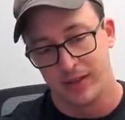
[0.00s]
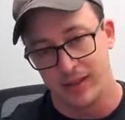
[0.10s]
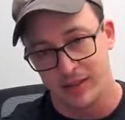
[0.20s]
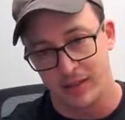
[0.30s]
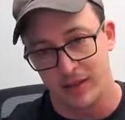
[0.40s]

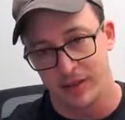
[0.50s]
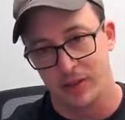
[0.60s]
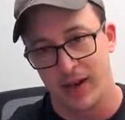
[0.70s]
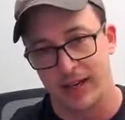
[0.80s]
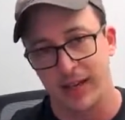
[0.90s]
and start
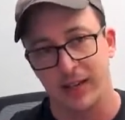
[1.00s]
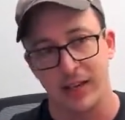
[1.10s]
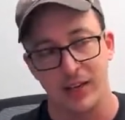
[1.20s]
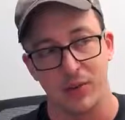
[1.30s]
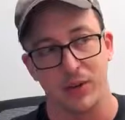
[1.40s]
dragging,
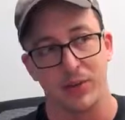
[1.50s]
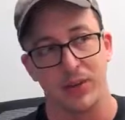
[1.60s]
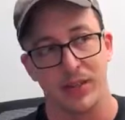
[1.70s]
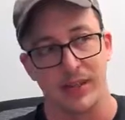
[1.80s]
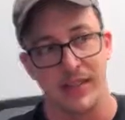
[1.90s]
and you wouldn't
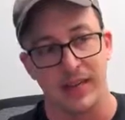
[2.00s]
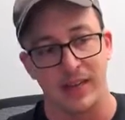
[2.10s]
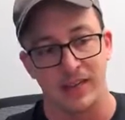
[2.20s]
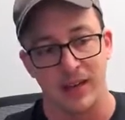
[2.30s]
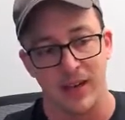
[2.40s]
want the
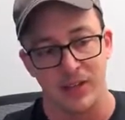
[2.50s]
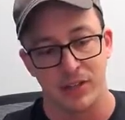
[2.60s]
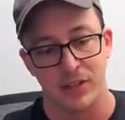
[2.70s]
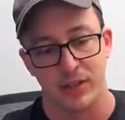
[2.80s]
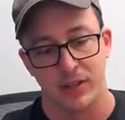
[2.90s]
second
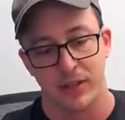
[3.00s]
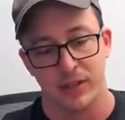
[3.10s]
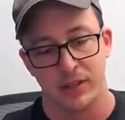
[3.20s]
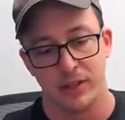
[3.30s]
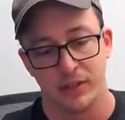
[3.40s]
touch
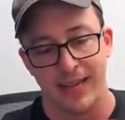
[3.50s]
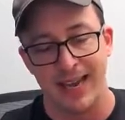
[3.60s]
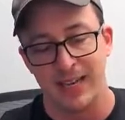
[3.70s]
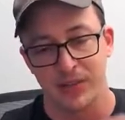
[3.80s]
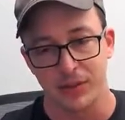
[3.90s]
to
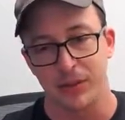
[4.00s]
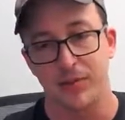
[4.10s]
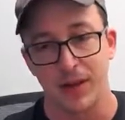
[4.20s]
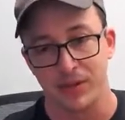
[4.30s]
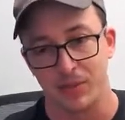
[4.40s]
cancel your
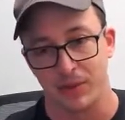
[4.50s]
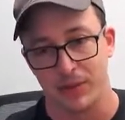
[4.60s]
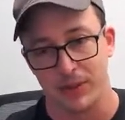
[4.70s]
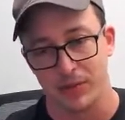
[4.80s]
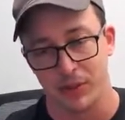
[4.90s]
mouse
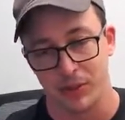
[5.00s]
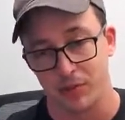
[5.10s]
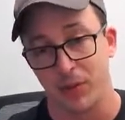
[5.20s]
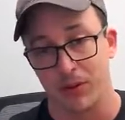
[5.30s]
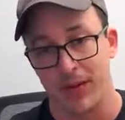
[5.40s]
movements, which is
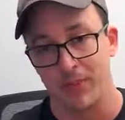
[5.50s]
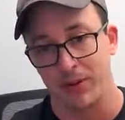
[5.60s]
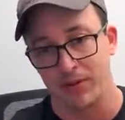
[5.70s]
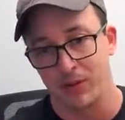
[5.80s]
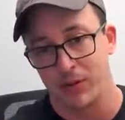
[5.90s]
what would
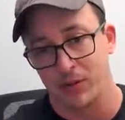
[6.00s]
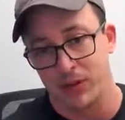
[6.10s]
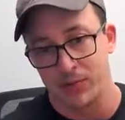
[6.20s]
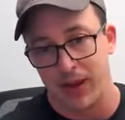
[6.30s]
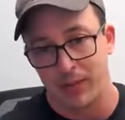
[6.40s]
happen if you use
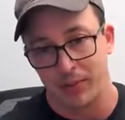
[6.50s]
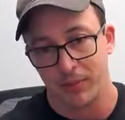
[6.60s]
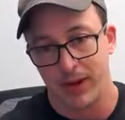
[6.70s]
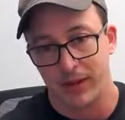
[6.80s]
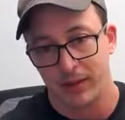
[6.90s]
switchMap,
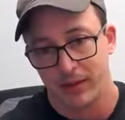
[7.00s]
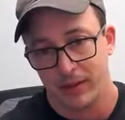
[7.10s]
right?